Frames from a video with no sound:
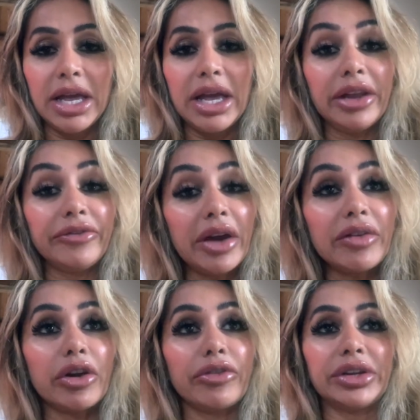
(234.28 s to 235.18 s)

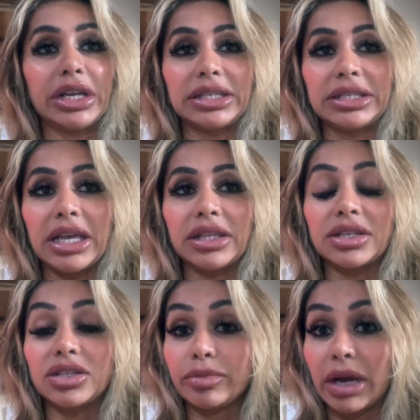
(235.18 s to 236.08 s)
Very often I say
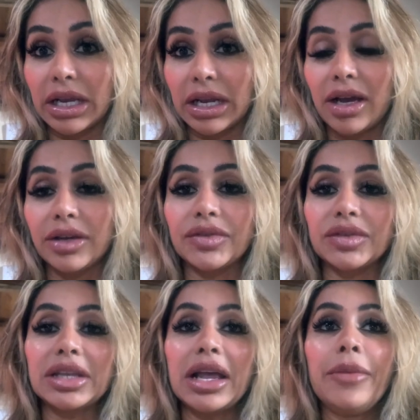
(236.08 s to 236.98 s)
this to my
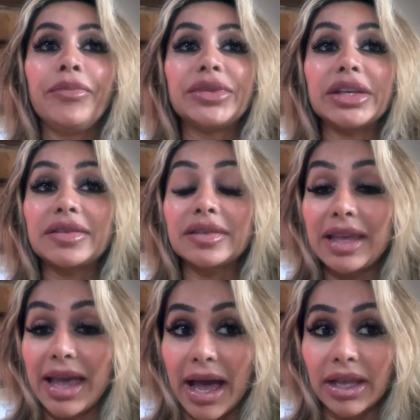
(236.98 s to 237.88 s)
clients, this
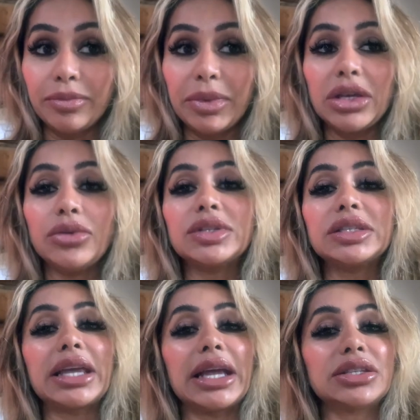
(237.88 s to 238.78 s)
can be used
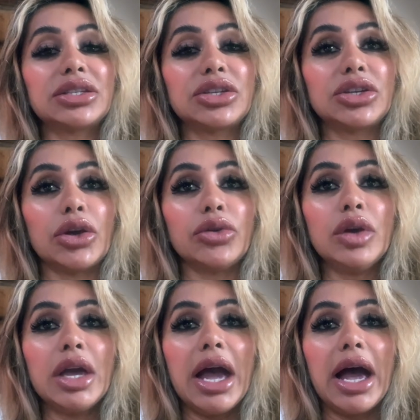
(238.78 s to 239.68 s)
against
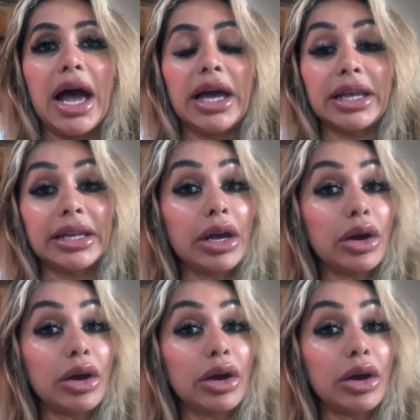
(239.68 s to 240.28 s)
you, and I